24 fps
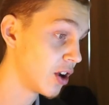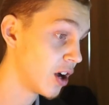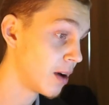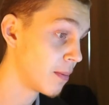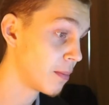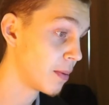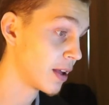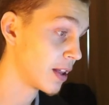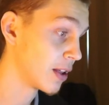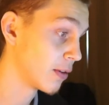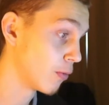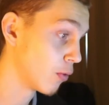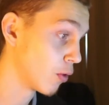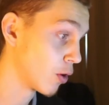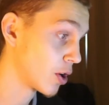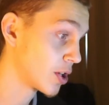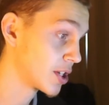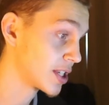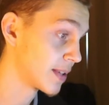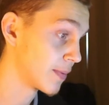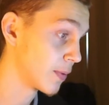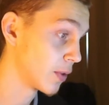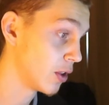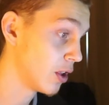not by the
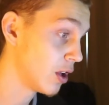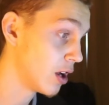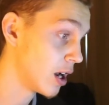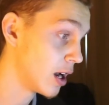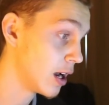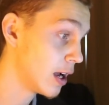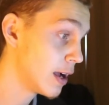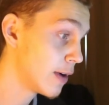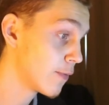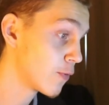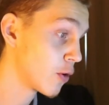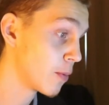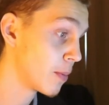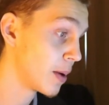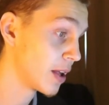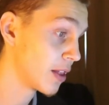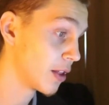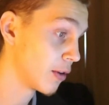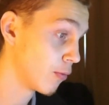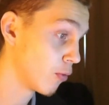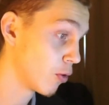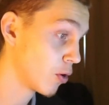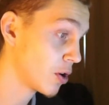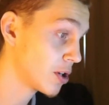works of the law, for by
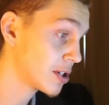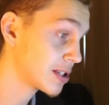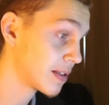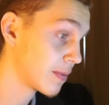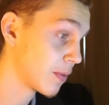the works